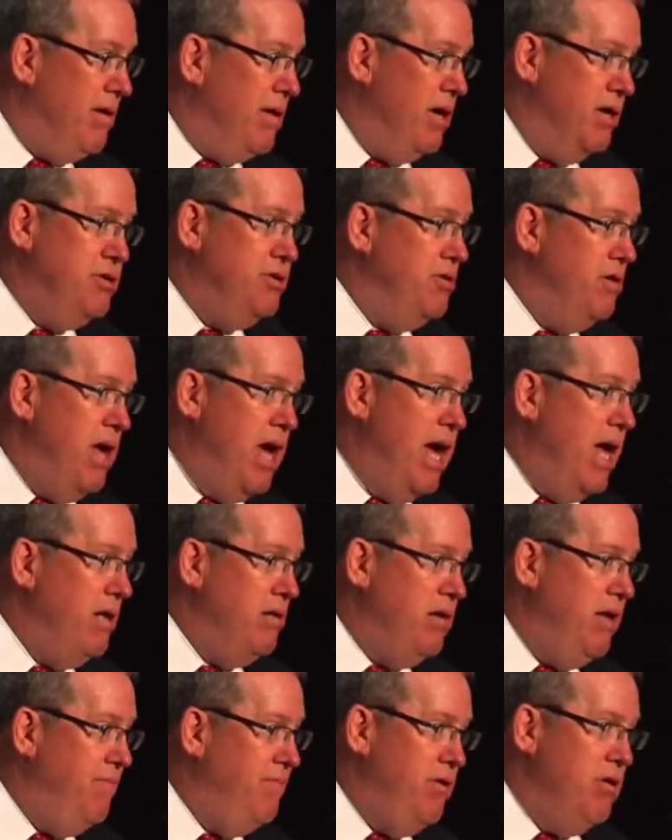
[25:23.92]
Because you're not.
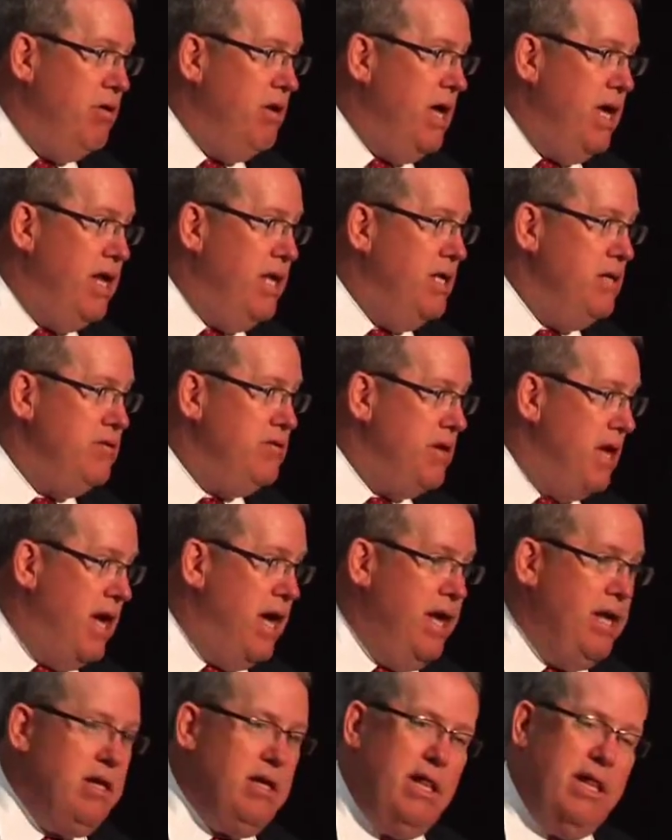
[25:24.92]
If you're not
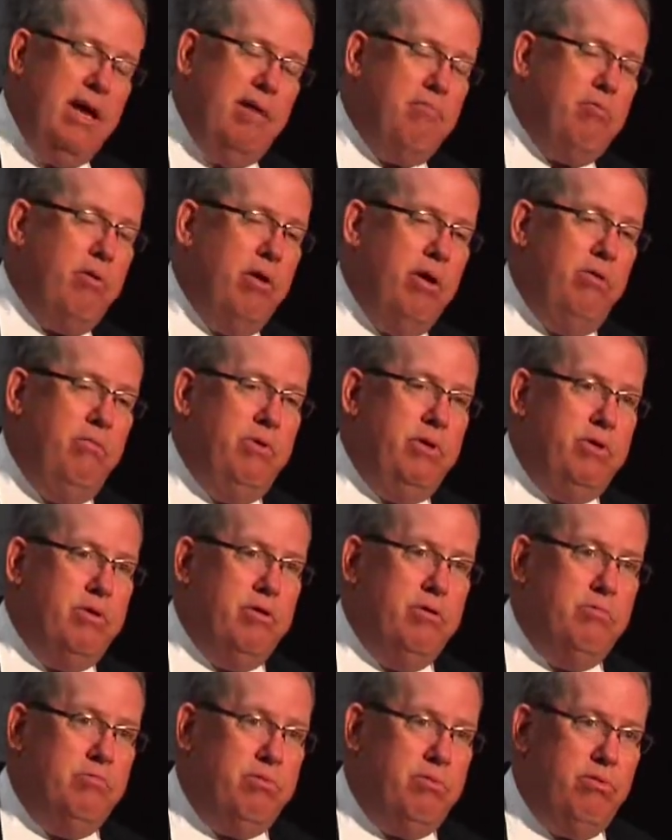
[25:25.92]
inside collaborating with
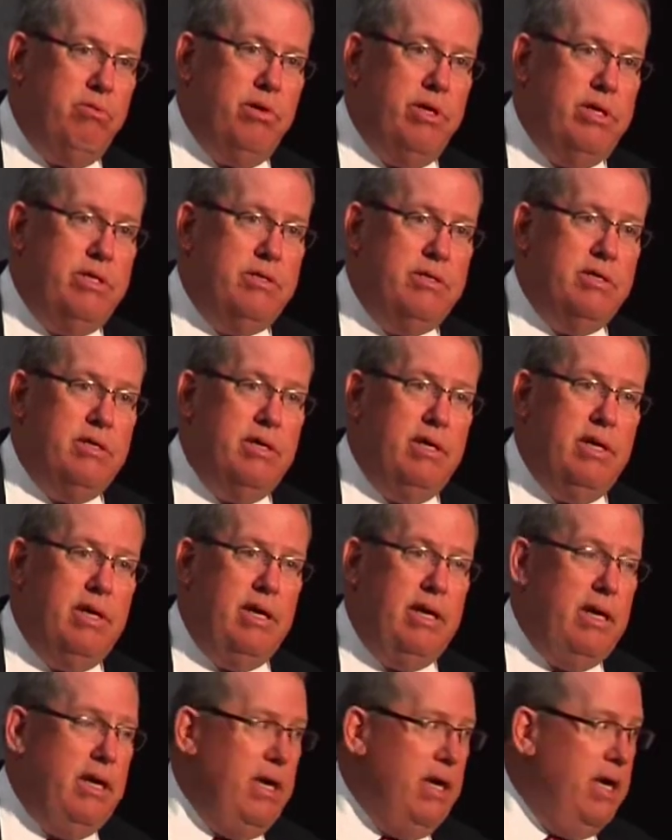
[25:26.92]
your employees
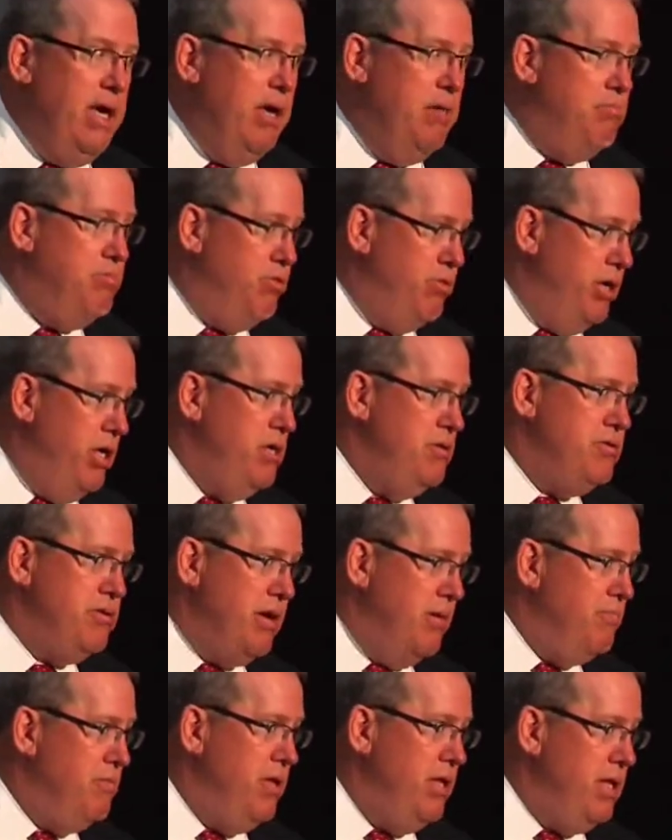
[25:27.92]
and putting
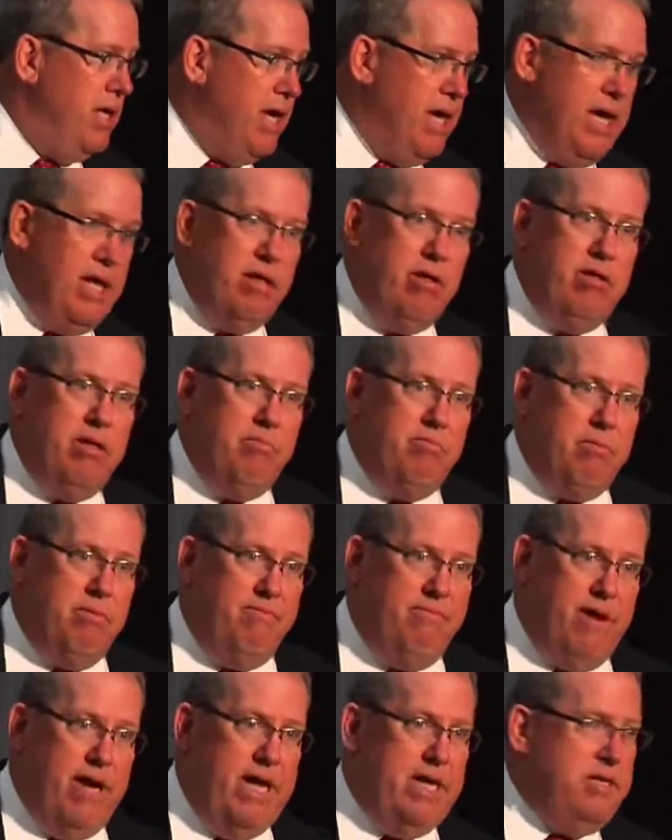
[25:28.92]
something together that
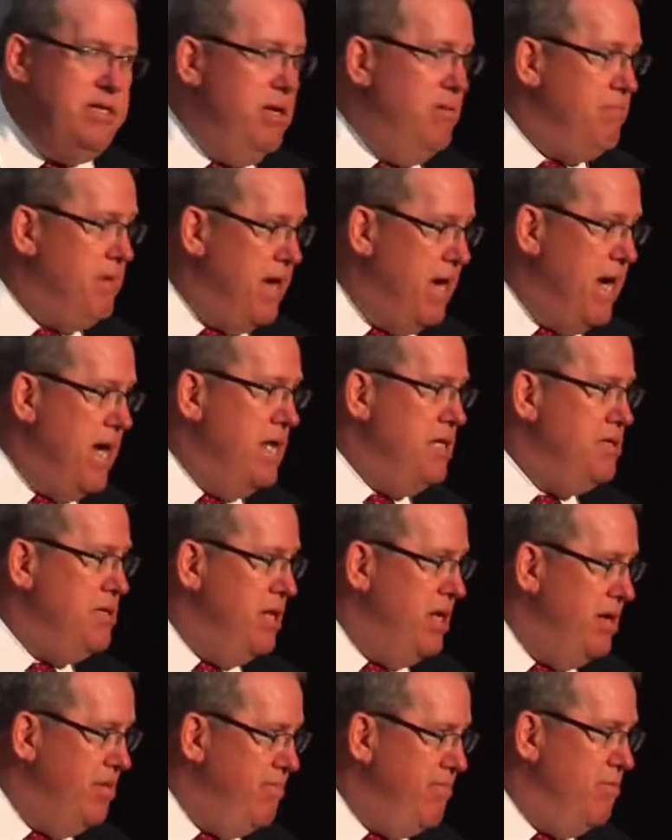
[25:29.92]
provides them
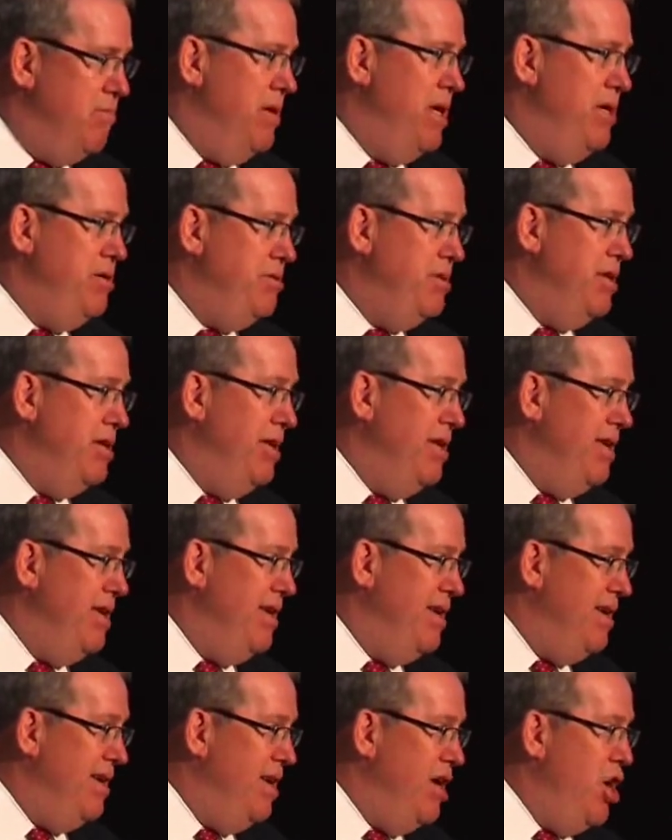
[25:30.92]
constant information,
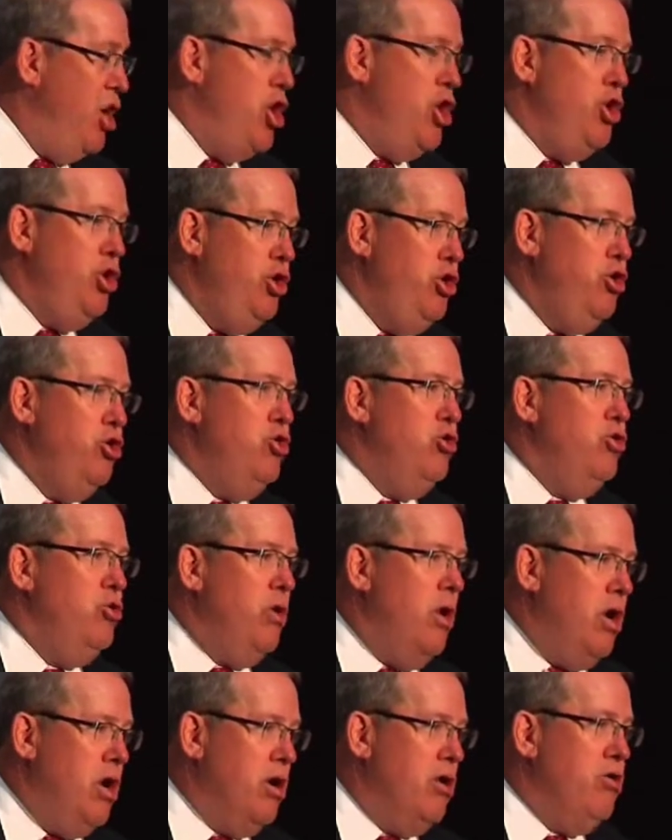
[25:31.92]

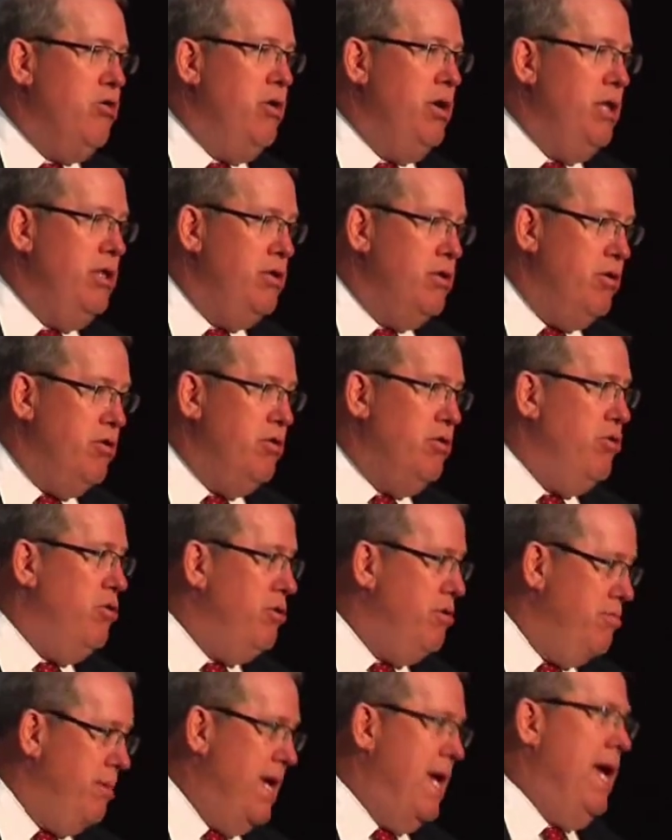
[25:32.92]
you are going to
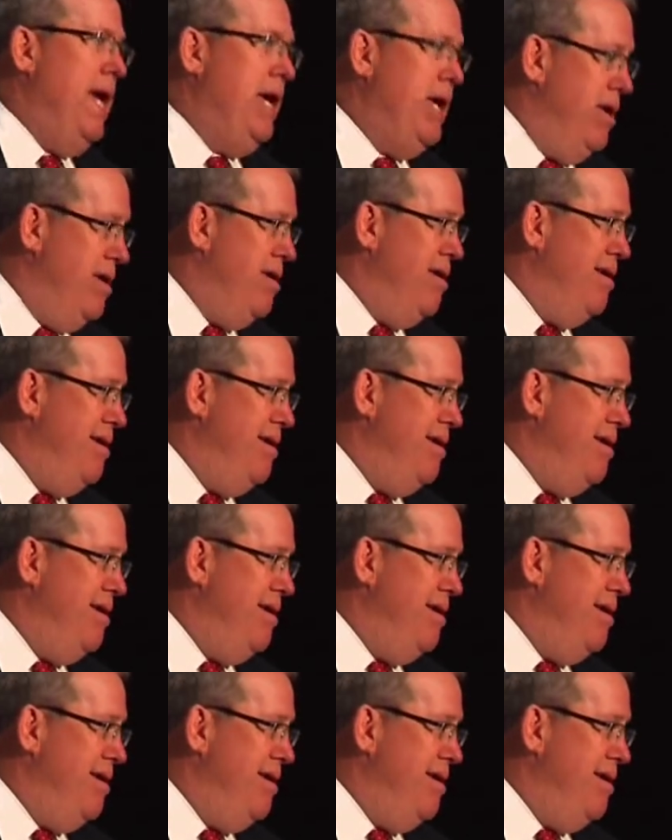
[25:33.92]
hold the bag.